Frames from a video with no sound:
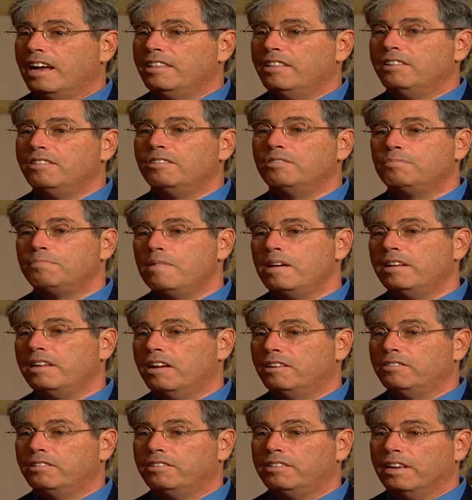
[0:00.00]
And then there's
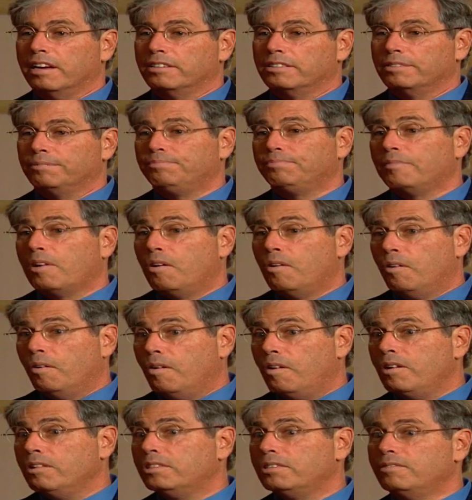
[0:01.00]
many other things.
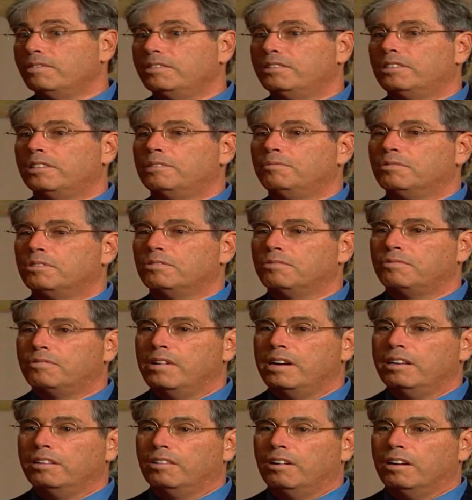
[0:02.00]
Also, in terms of
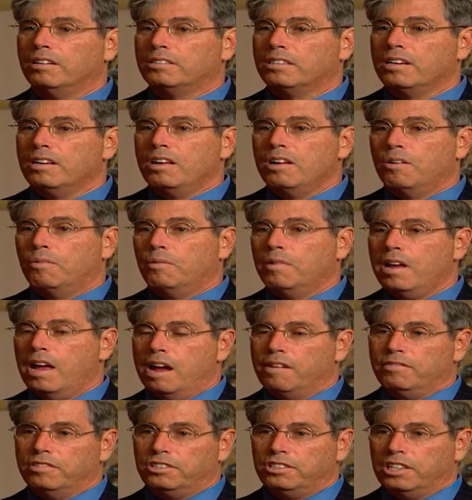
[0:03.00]
weight loss, we
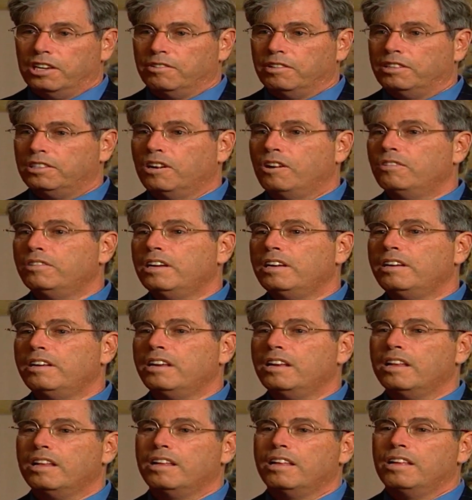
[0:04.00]
have the
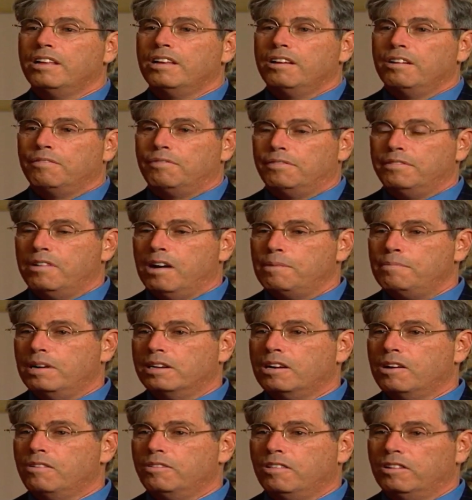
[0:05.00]
serotonin
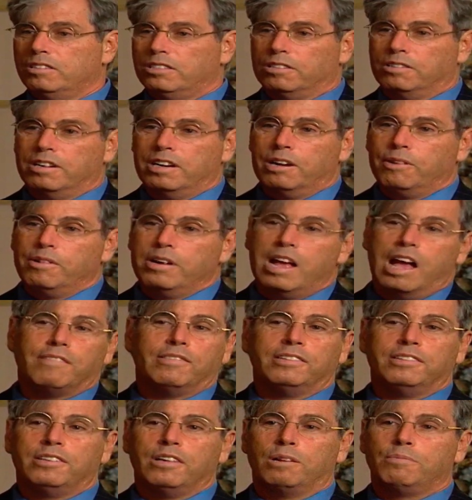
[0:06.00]
phenomenon going on. So here we
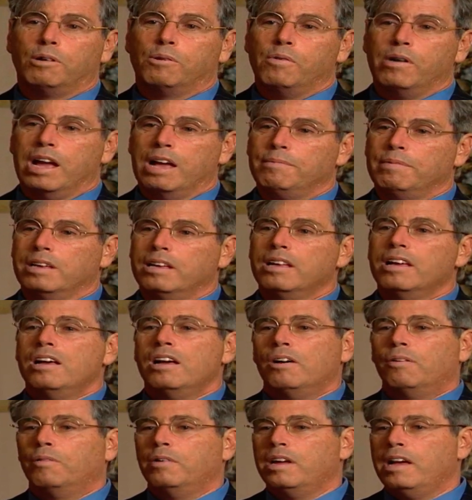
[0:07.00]
have a double whammy.
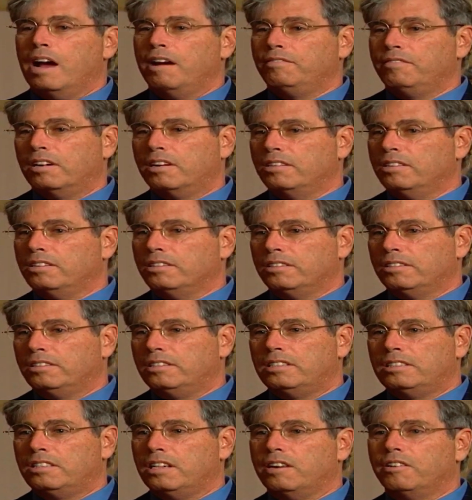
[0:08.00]
We have the
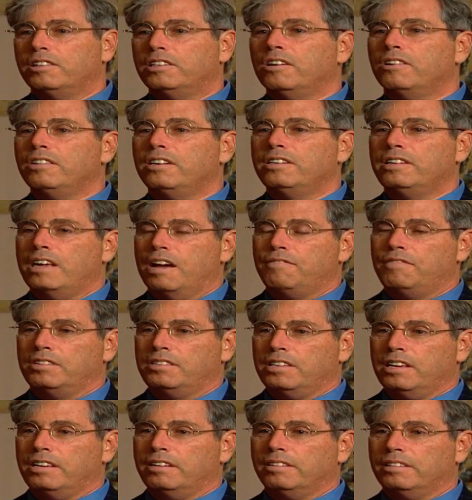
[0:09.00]
serotonin
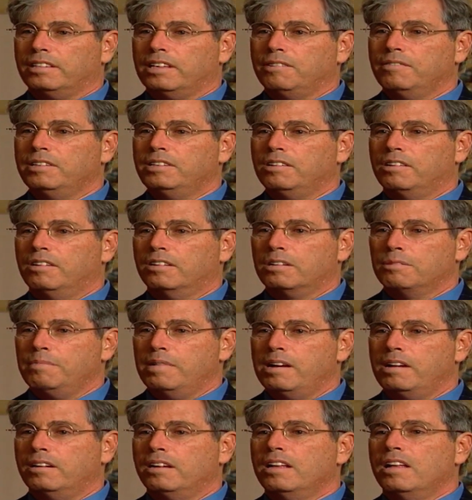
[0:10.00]
deficit that we talked
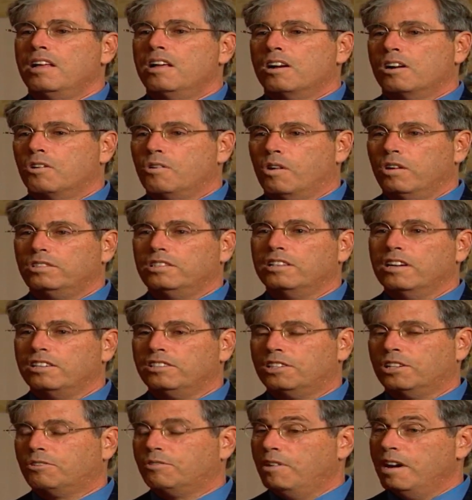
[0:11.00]
about, causing
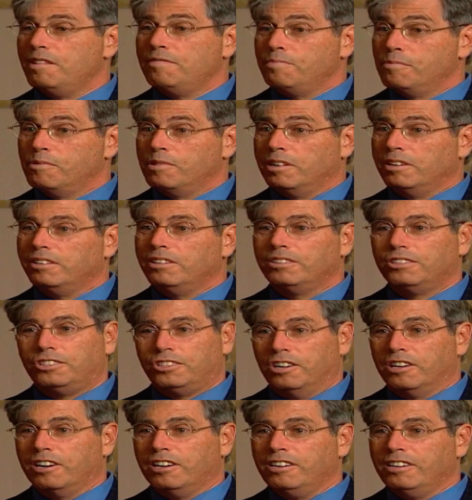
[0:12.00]
us to crave more
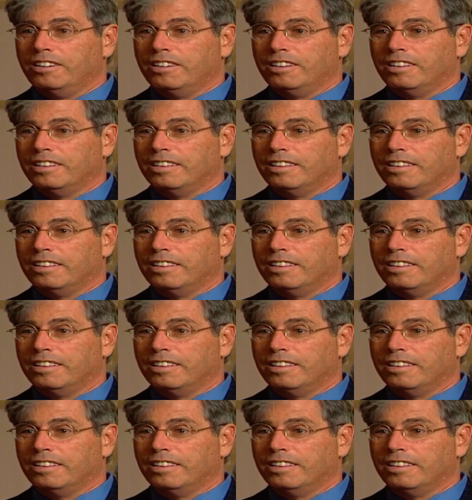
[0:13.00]
sugar.